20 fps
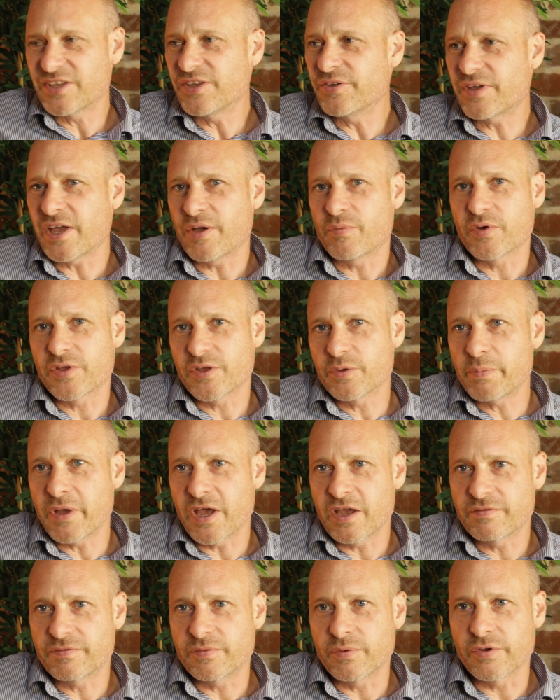get what you
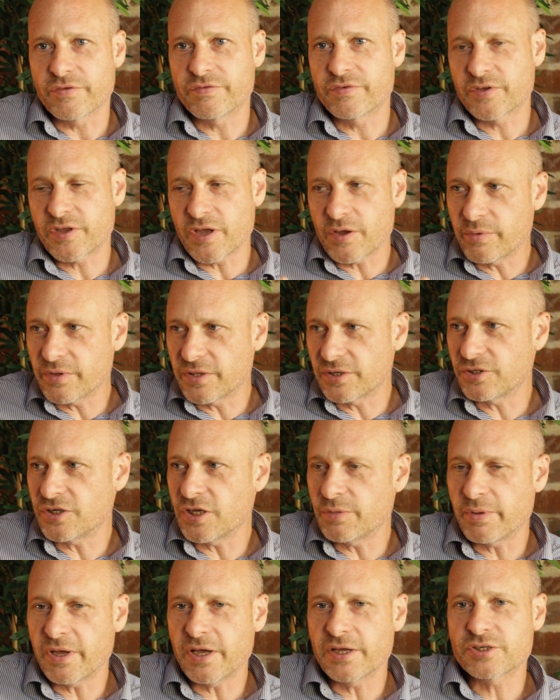pay for. If you go with a
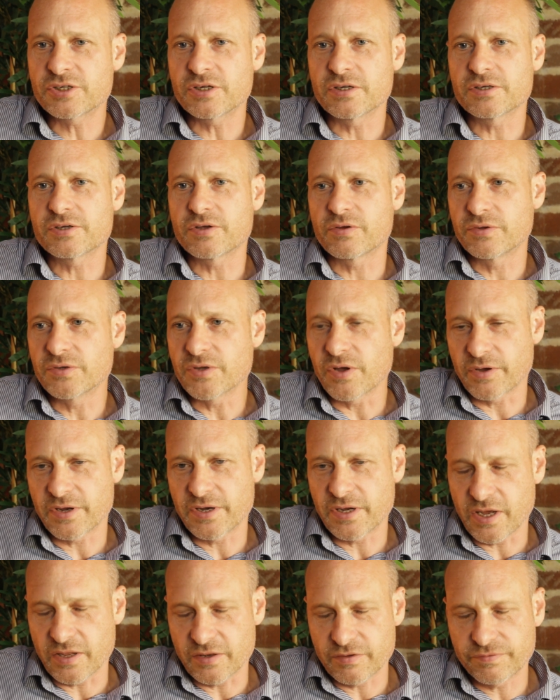cheap agent, you're not going
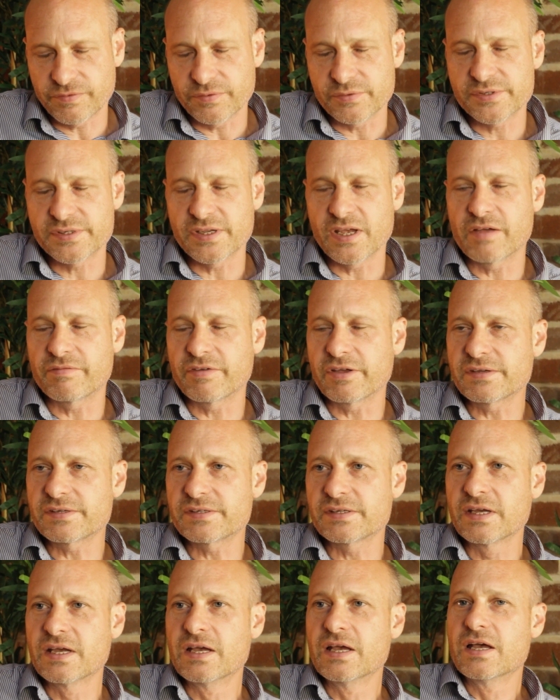to get the full service.